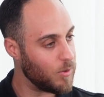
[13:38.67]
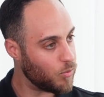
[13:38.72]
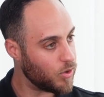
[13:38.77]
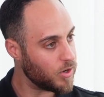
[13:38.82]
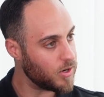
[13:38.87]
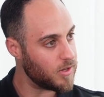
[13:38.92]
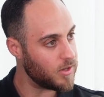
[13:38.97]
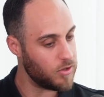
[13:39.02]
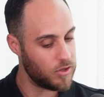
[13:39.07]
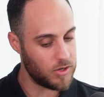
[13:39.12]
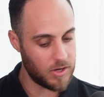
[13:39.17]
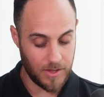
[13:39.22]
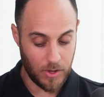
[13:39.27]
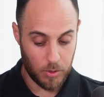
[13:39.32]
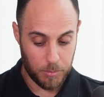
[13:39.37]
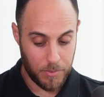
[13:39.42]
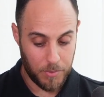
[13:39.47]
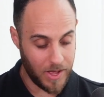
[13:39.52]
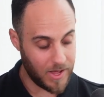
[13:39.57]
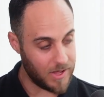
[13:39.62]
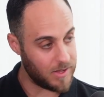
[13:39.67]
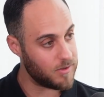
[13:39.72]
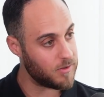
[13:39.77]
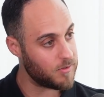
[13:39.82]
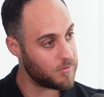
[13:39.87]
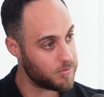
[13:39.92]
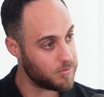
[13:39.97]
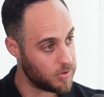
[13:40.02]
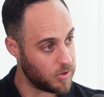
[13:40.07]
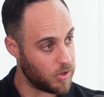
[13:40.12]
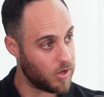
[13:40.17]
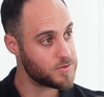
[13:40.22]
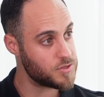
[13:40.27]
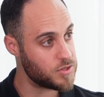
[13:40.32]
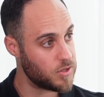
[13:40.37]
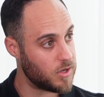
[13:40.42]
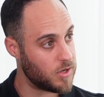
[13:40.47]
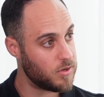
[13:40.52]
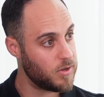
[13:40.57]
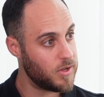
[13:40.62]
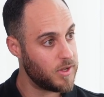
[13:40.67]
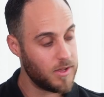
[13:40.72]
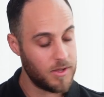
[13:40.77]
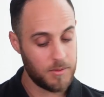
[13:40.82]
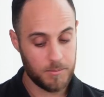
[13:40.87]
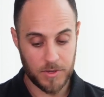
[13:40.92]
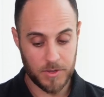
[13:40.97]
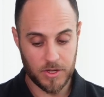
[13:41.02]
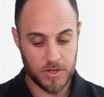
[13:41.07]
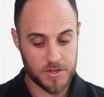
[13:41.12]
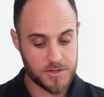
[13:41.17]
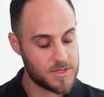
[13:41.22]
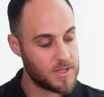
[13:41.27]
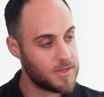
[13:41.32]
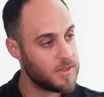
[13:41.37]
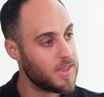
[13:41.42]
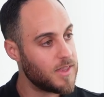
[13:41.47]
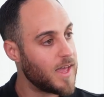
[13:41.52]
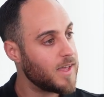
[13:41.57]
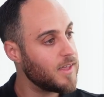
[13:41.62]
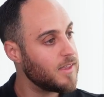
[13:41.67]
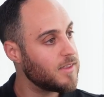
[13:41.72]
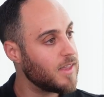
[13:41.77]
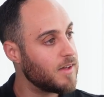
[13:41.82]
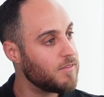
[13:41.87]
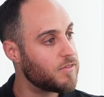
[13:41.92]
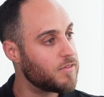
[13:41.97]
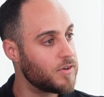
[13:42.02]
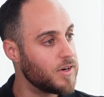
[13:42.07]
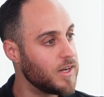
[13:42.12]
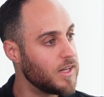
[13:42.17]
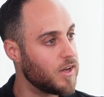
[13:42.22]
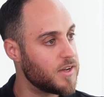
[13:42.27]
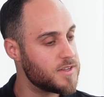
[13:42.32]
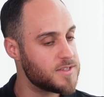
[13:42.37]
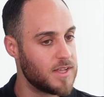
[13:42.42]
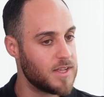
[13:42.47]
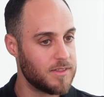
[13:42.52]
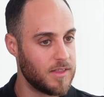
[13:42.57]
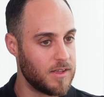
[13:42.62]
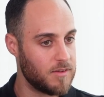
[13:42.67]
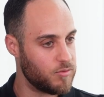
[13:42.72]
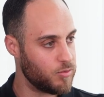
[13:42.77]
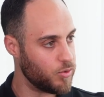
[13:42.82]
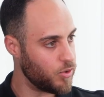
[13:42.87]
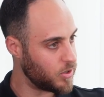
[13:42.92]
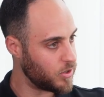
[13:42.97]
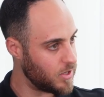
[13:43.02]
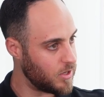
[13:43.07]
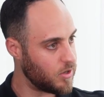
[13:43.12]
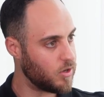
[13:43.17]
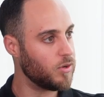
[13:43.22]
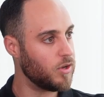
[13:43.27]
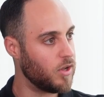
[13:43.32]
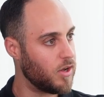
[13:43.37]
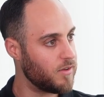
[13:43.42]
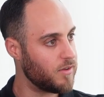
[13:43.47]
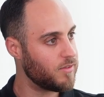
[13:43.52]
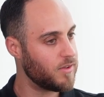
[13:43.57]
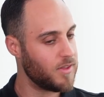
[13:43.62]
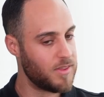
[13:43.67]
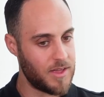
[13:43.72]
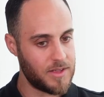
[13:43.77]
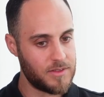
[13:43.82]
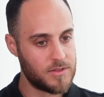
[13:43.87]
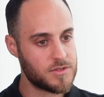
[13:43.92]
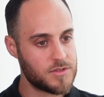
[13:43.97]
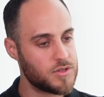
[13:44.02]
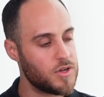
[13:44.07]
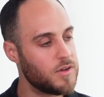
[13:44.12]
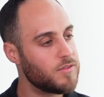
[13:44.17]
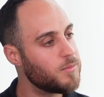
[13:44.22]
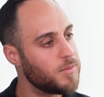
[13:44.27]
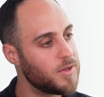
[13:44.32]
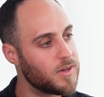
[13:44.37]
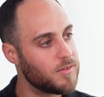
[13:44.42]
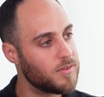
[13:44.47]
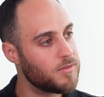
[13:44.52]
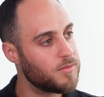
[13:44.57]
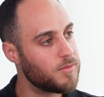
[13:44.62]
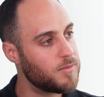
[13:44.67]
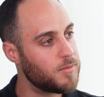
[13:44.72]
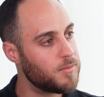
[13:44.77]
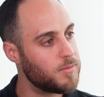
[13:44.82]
They want it, they'll pay for lifestyle because they've realized that they've worked their whole life. They deserve a bit of